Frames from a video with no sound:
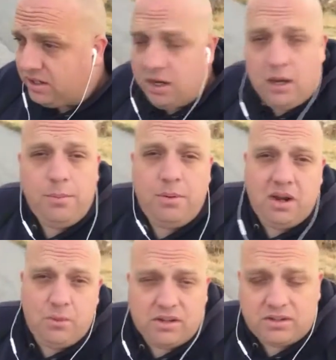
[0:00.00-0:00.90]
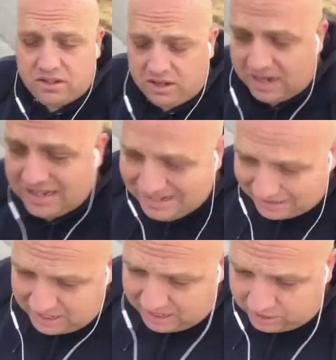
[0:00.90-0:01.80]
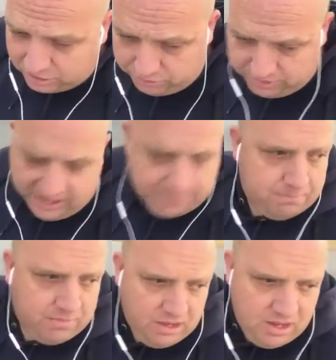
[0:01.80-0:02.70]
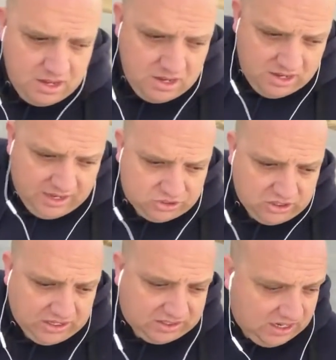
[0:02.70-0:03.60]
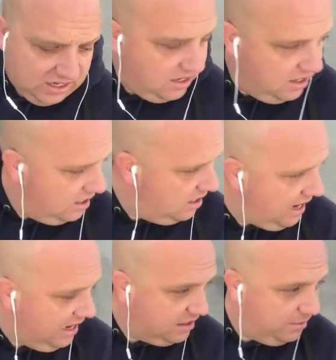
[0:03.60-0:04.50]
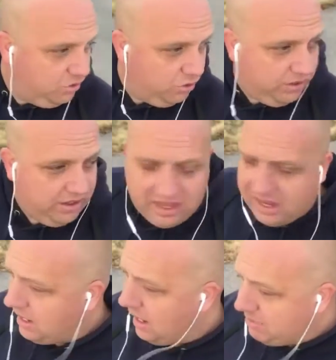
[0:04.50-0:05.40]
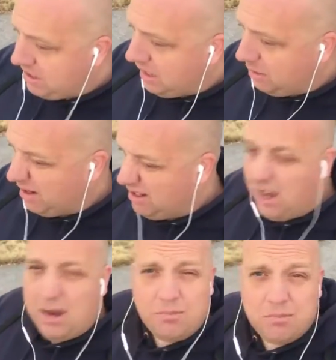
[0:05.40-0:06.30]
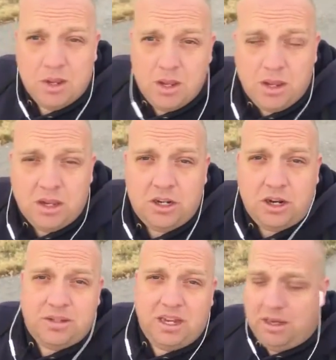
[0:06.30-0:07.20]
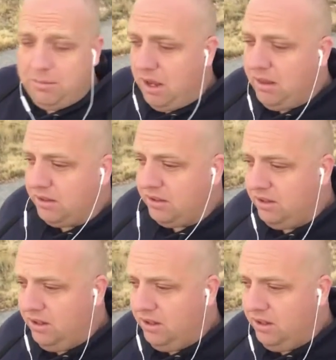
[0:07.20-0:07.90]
But anyways, ideally I can do that. And so like I say, as I'm doing that, I'm taking my time. I'm taking months.